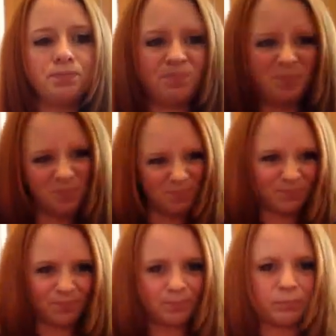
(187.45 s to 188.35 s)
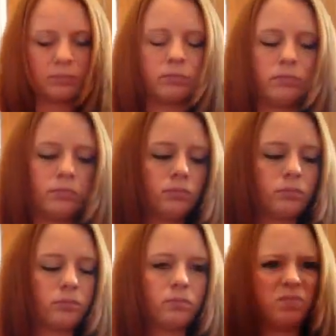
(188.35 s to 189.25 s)

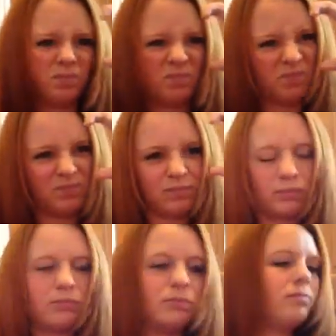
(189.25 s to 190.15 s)
No one is speaking in this clip.